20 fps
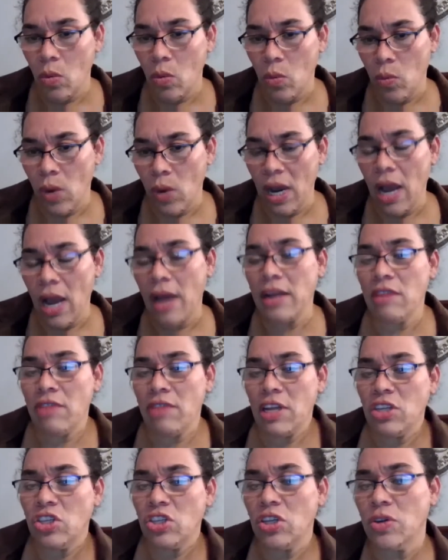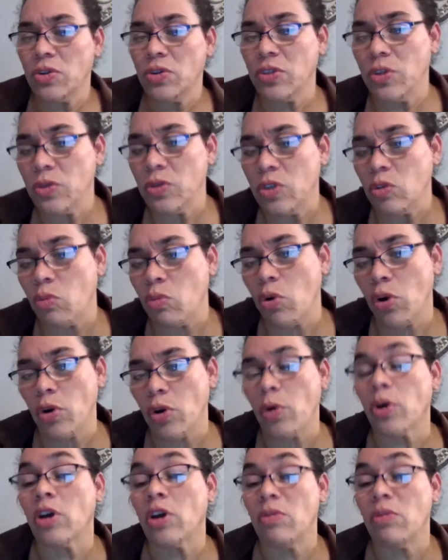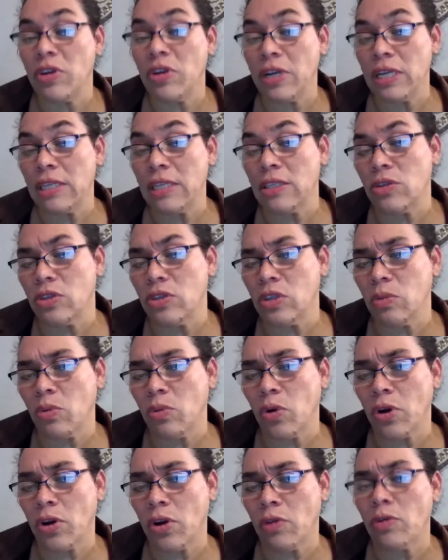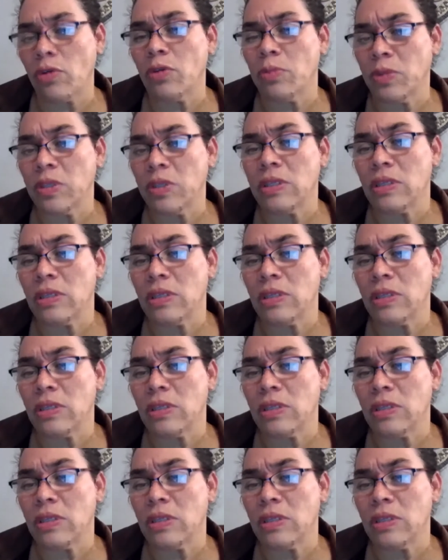what kind of NGOs you support or communities you support yes. groups?